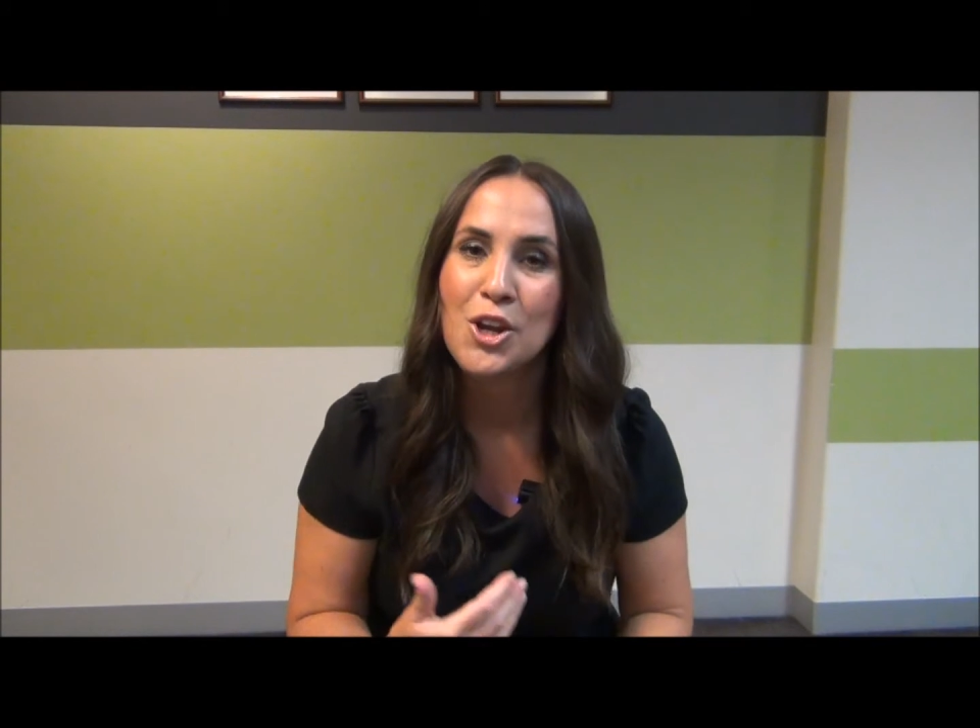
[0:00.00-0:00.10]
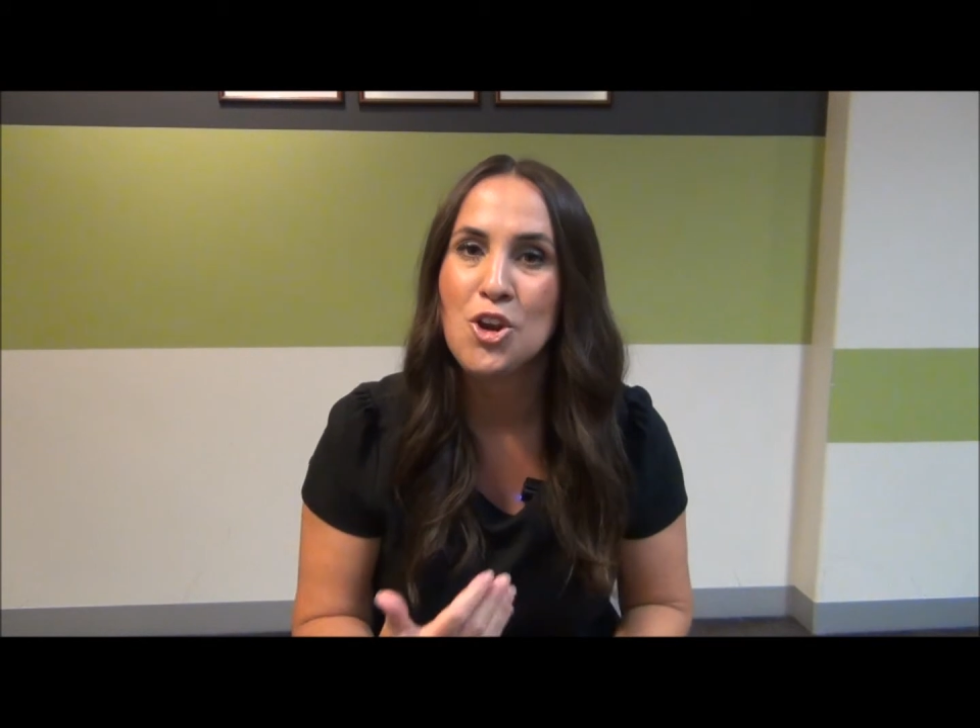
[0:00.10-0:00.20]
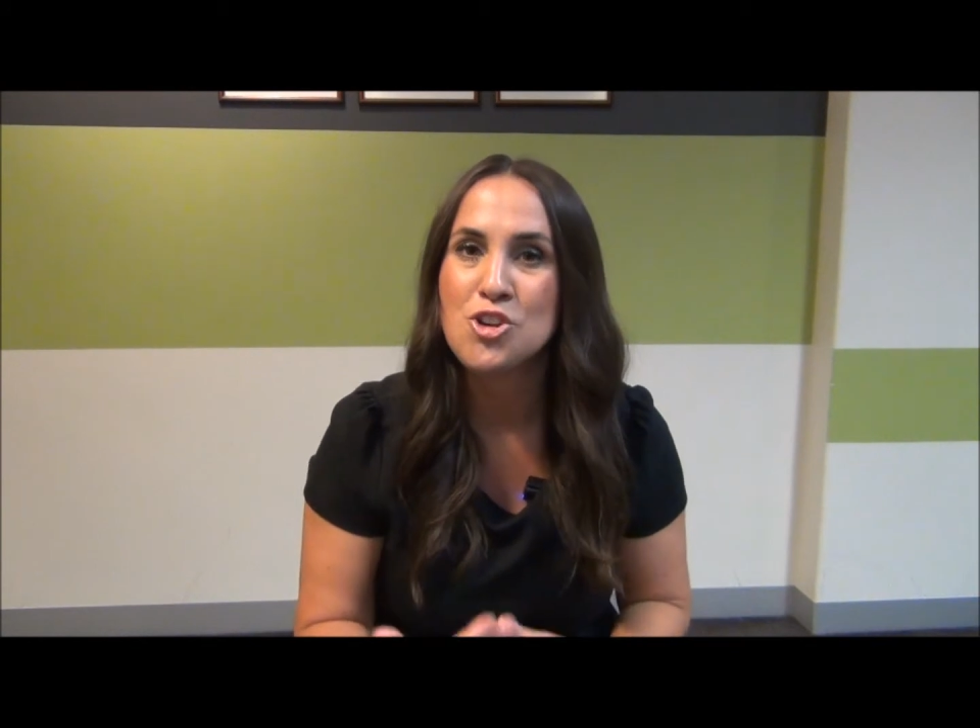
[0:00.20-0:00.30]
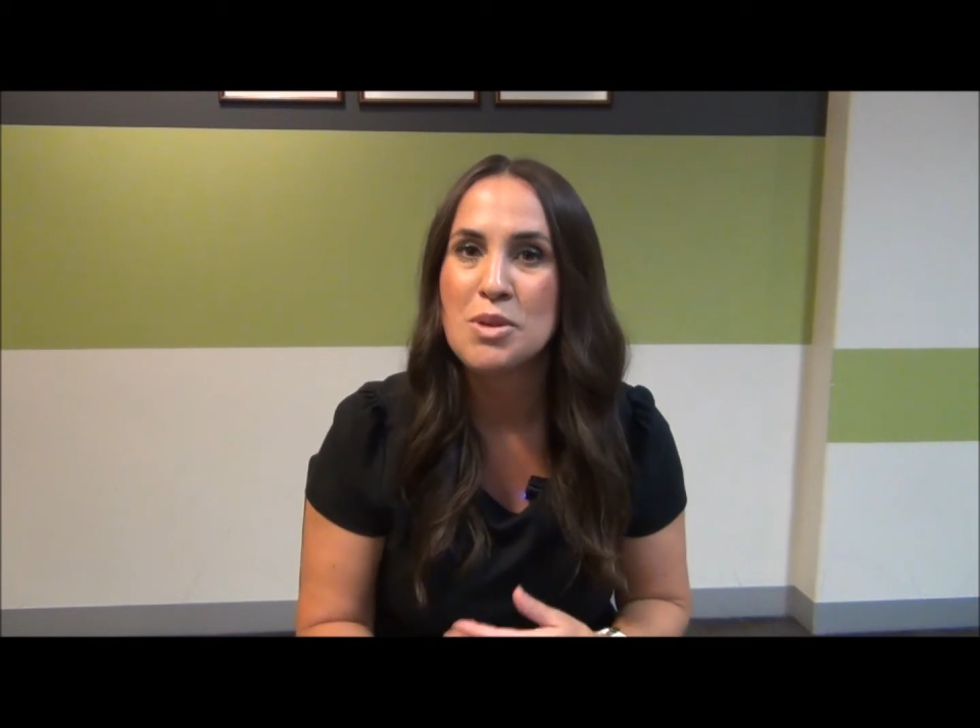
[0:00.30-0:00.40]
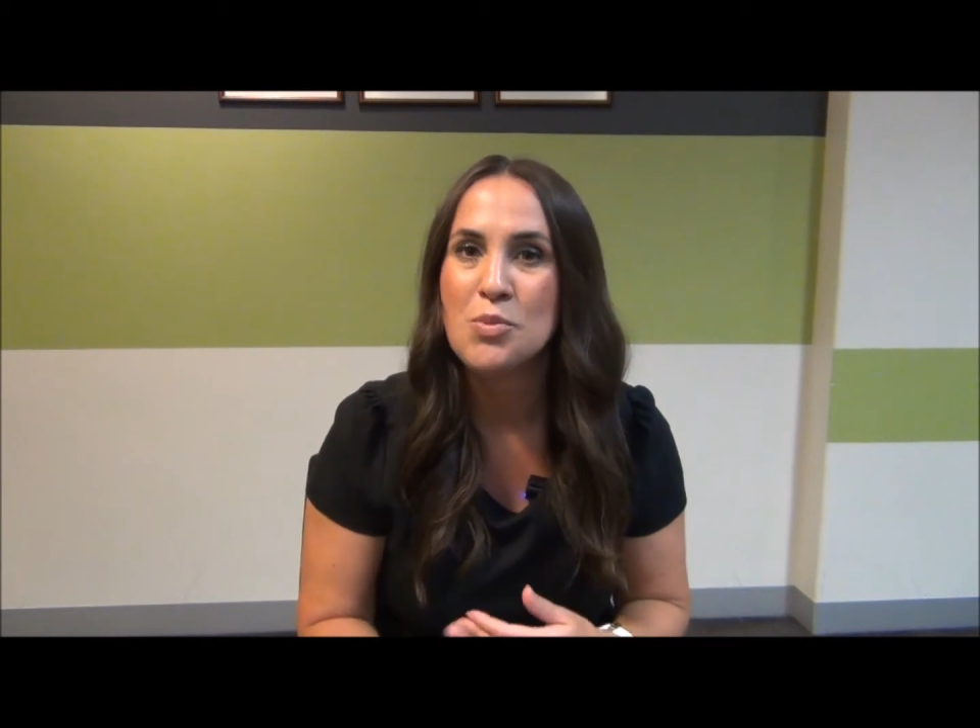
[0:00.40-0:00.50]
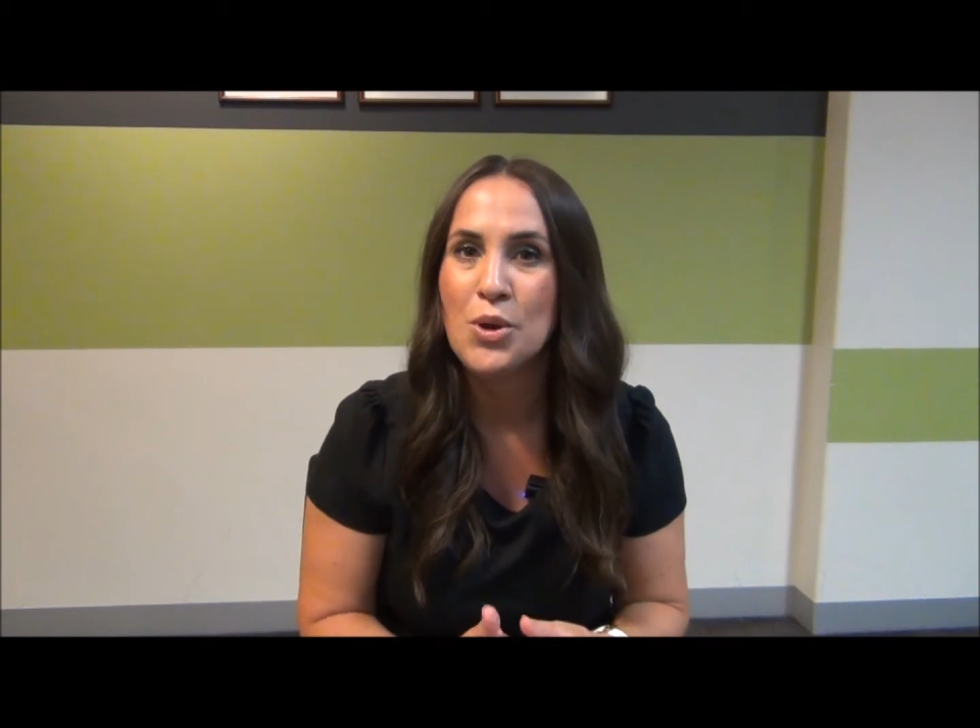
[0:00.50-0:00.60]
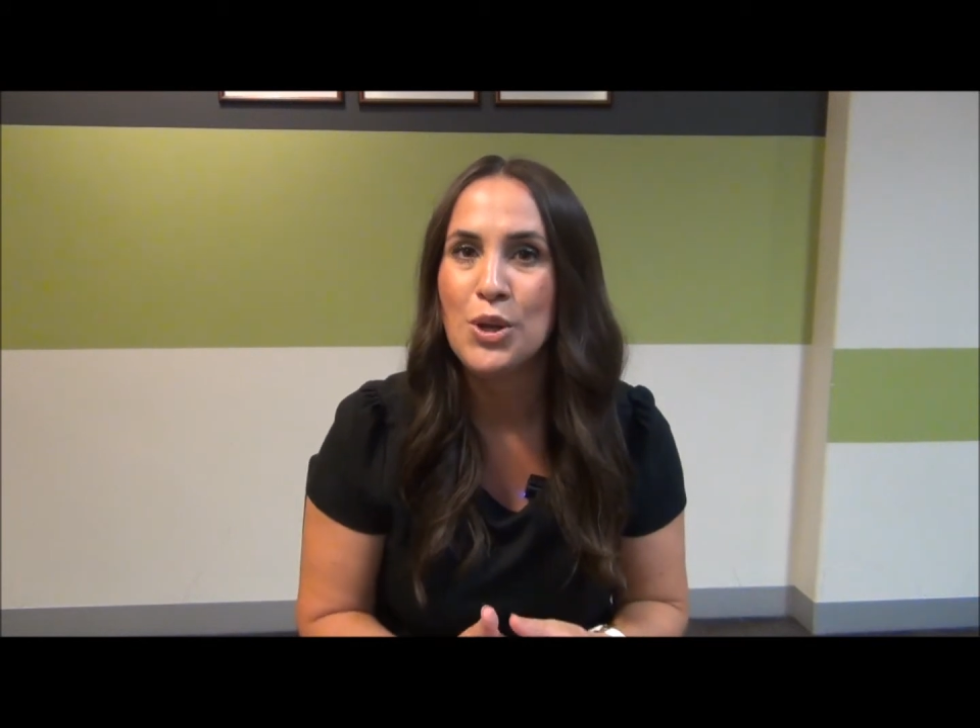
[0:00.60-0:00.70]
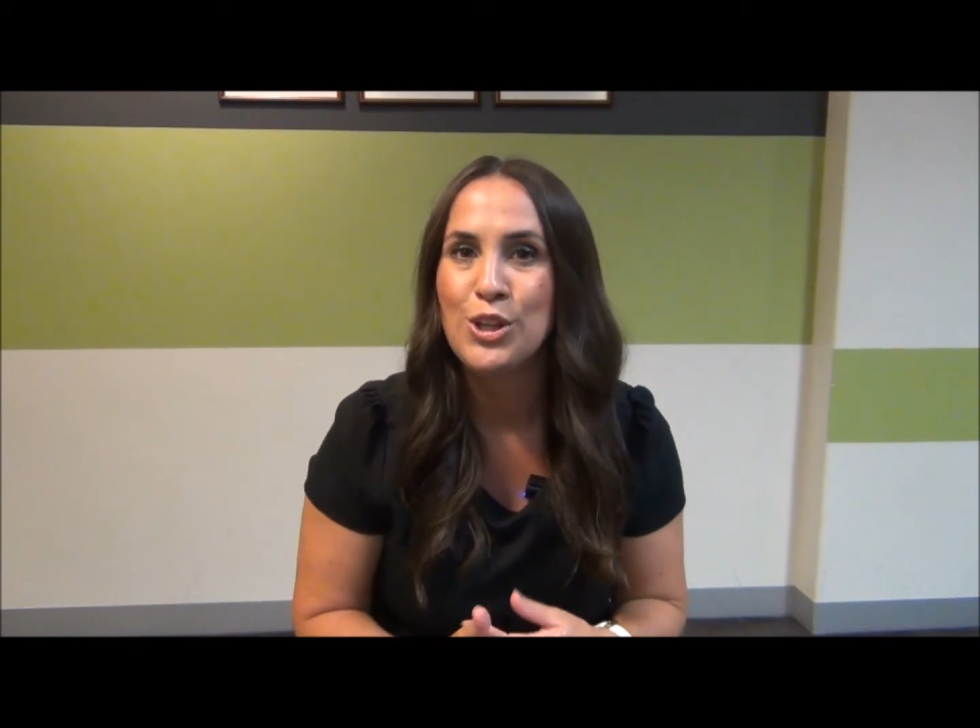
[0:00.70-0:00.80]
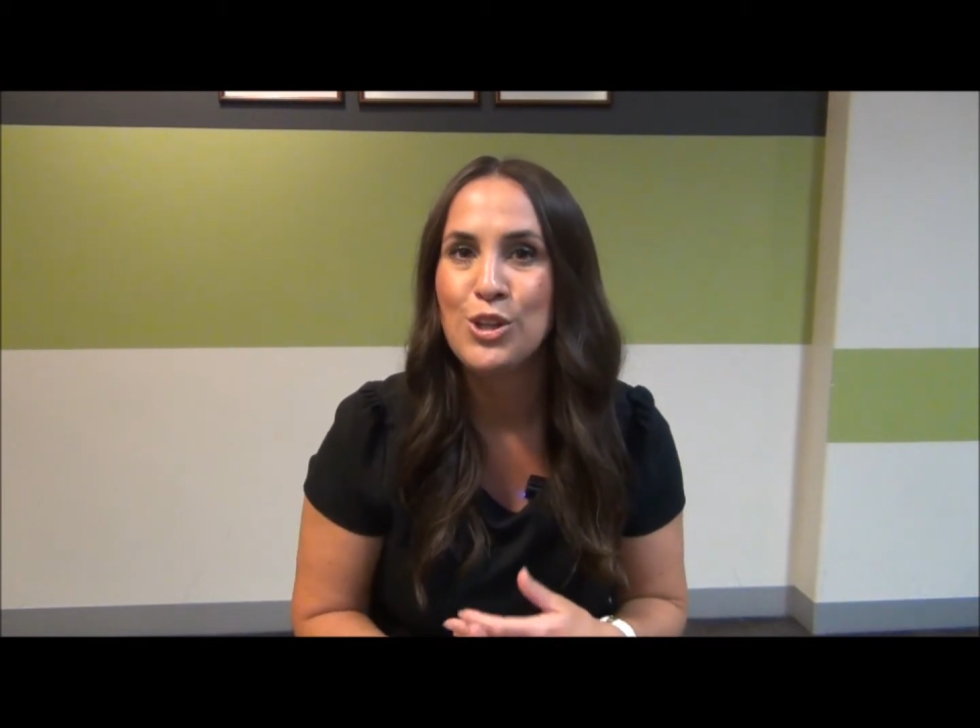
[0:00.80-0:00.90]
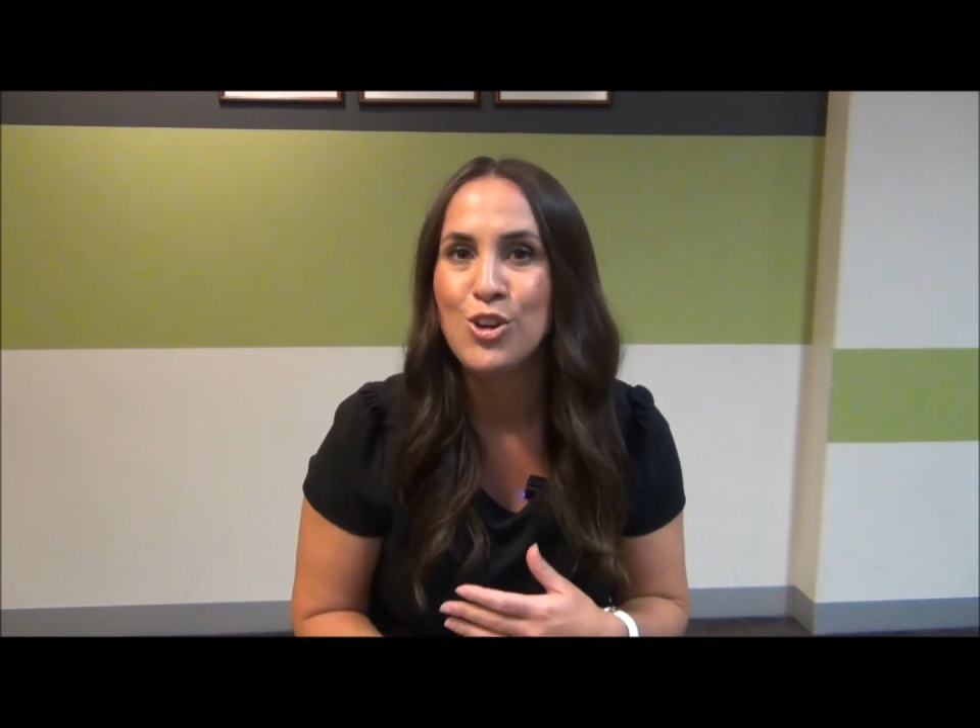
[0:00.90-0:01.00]
are going to be
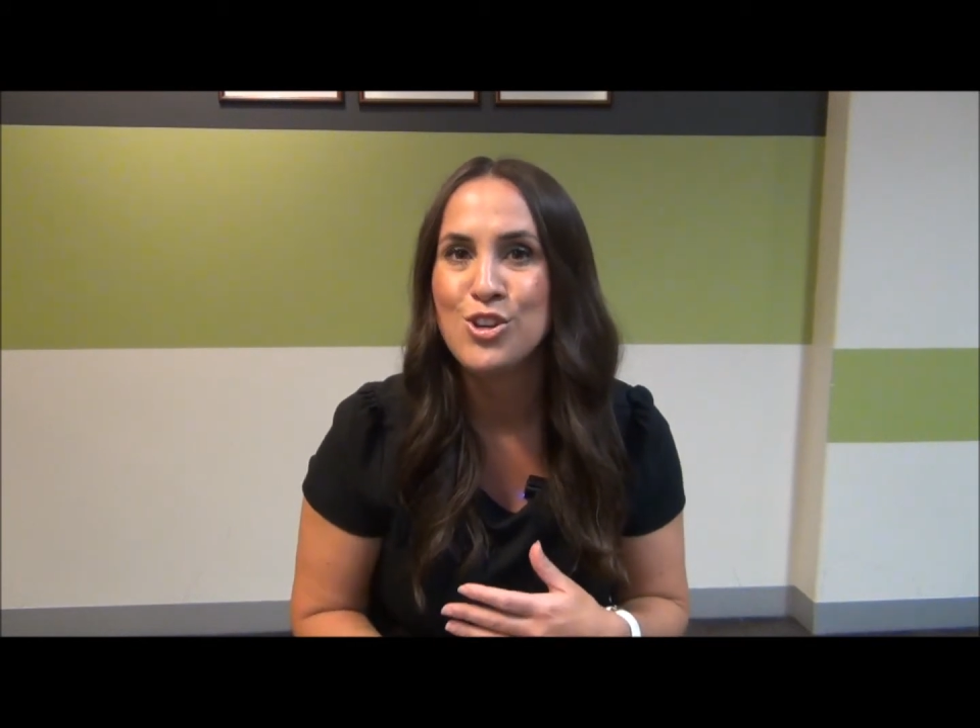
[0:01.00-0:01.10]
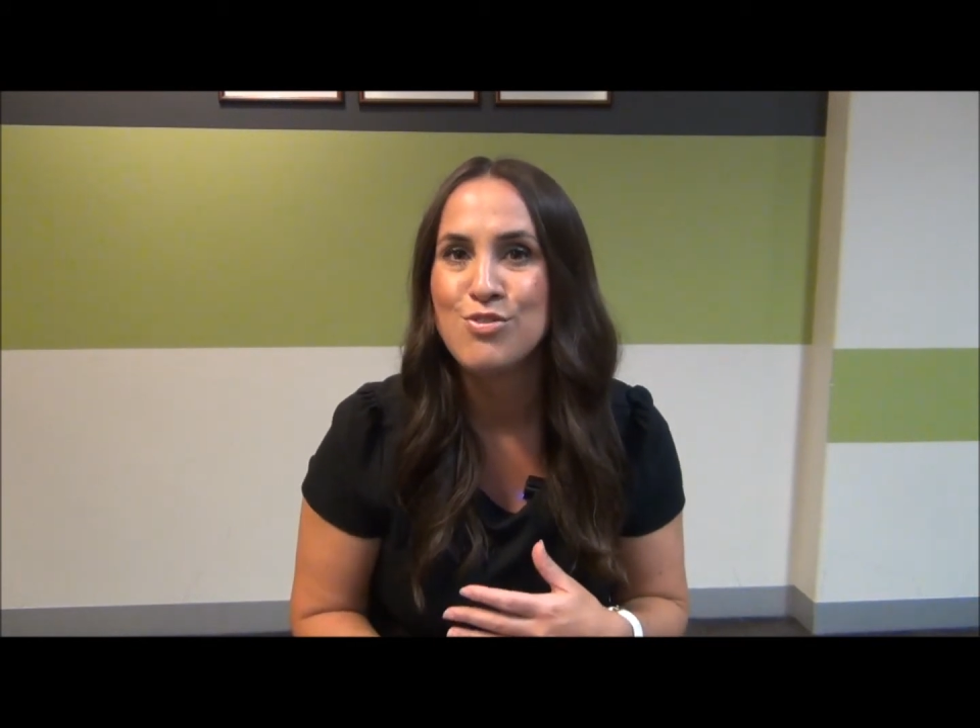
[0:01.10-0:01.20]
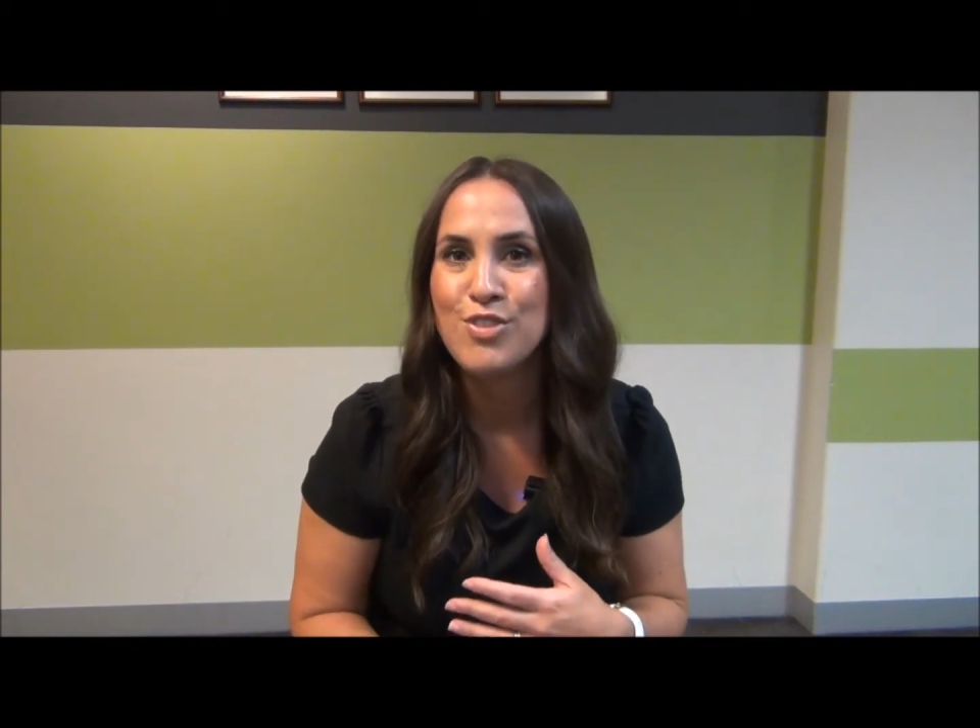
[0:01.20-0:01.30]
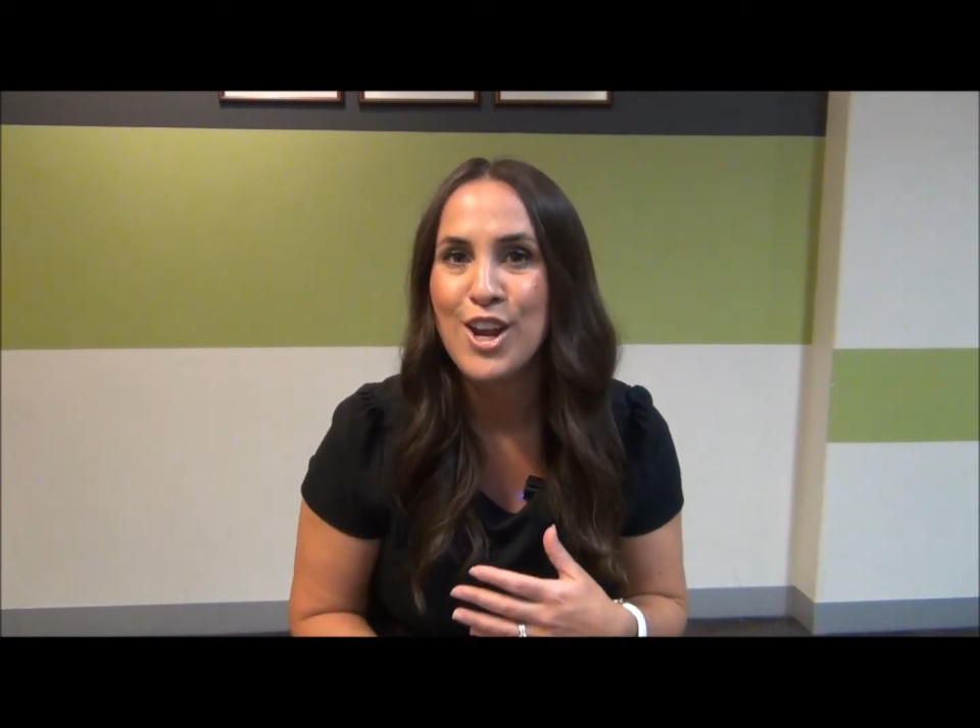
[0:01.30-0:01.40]
working on